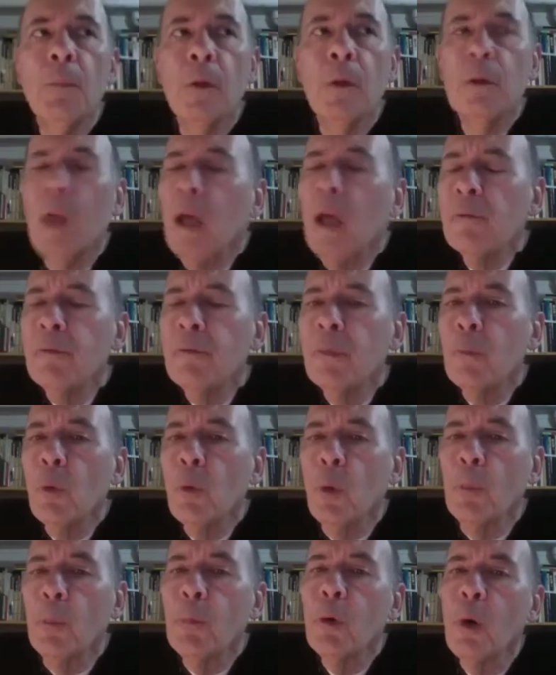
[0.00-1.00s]
of them were
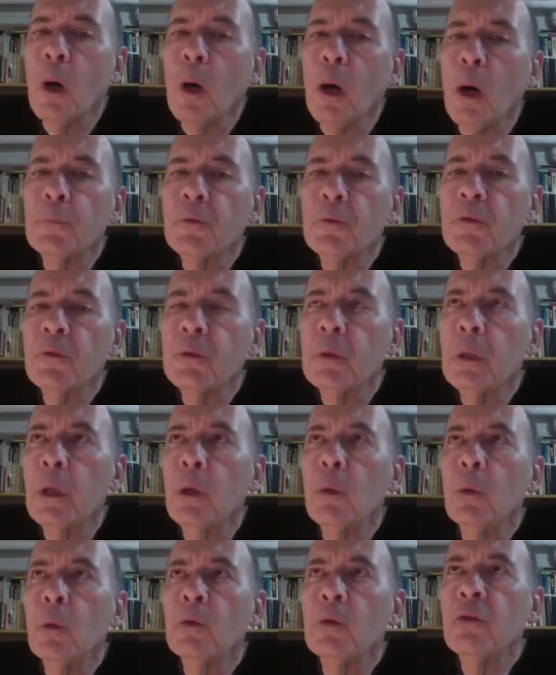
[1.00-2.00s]
prompts, you know,
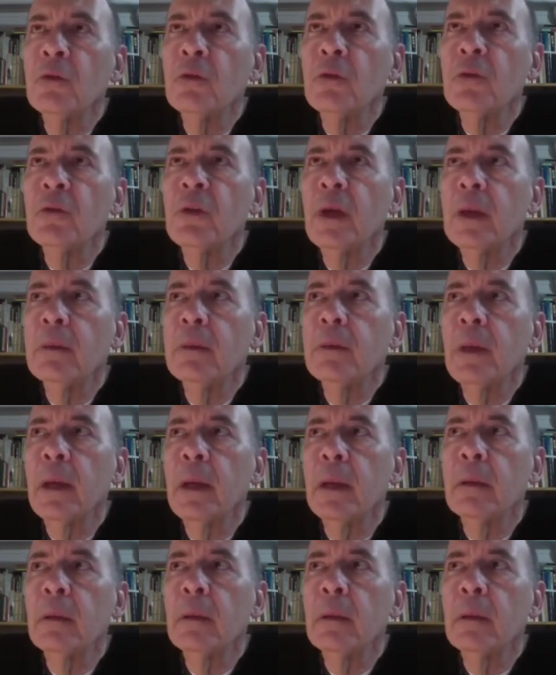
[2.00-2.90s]
which is to say that,